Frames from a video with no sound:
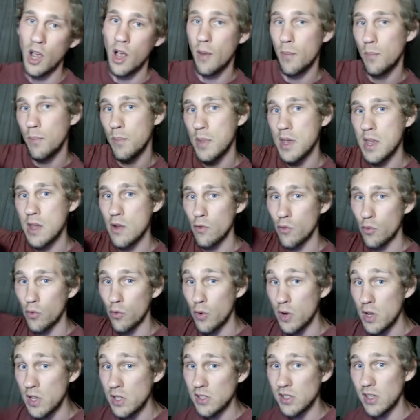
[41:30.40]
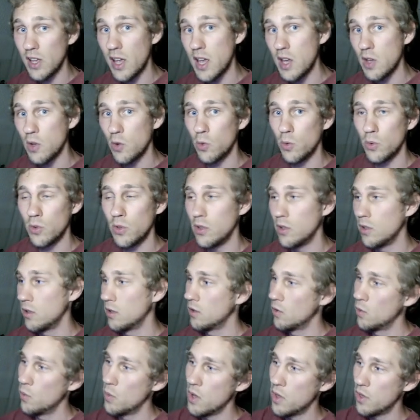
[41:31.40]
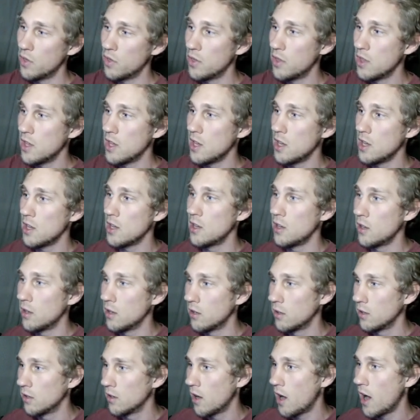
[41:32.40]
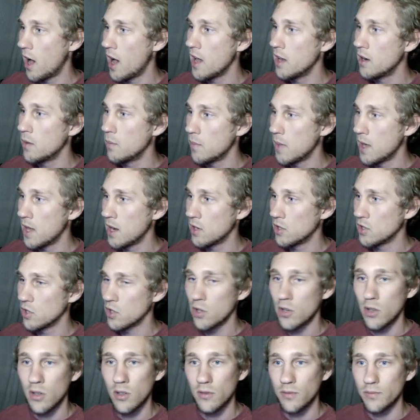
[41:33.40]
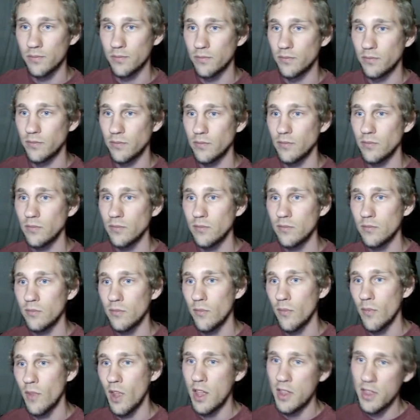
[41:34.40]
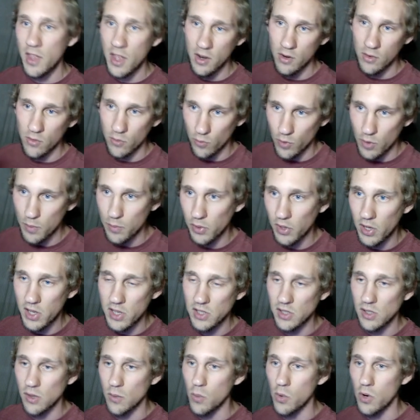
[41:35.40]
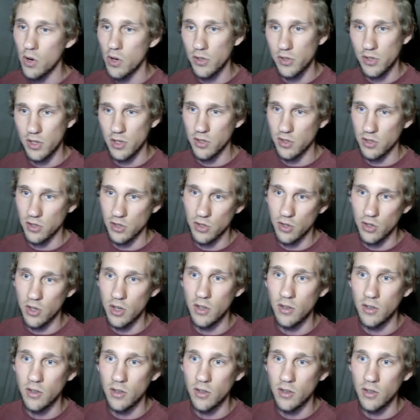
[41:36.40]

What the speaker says: be recycled with the item manager, and then replaced somewhere else on the screen.